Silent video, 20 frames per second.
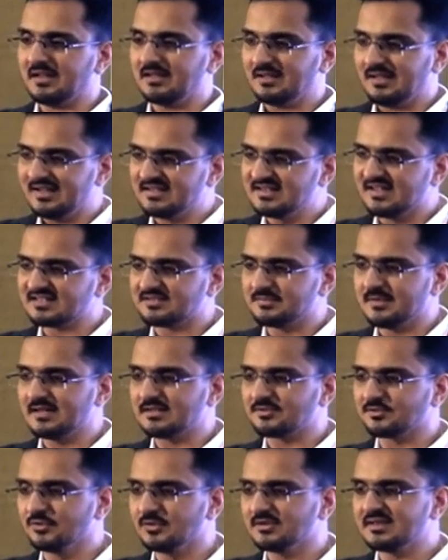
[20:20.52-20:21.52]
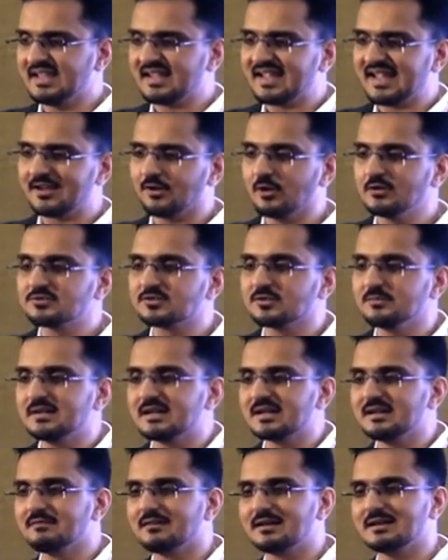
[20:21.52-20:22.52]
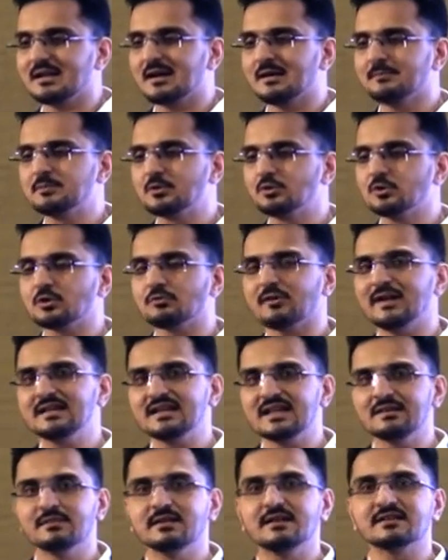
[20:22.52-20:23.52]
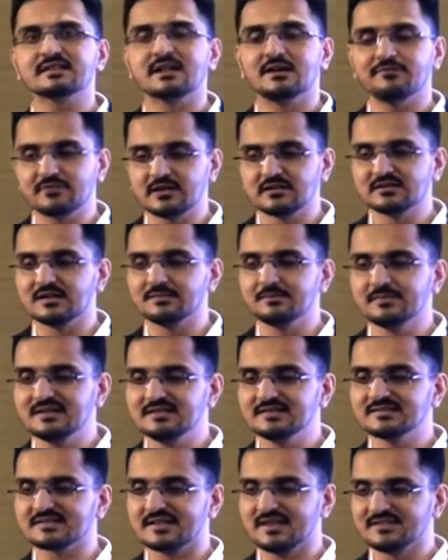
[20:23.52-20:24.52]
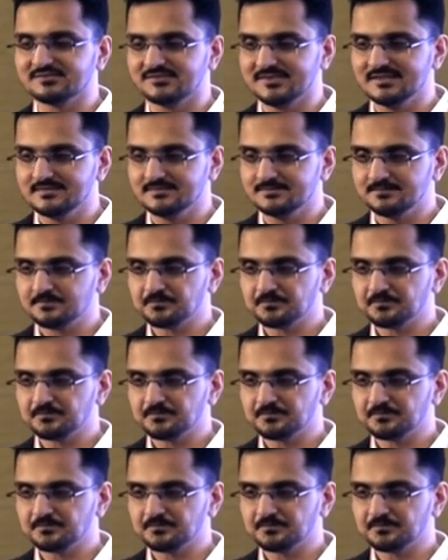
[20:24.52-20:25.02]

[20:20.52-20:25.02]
adjustment, so they can also be given up to 20 minutes after the meals as well.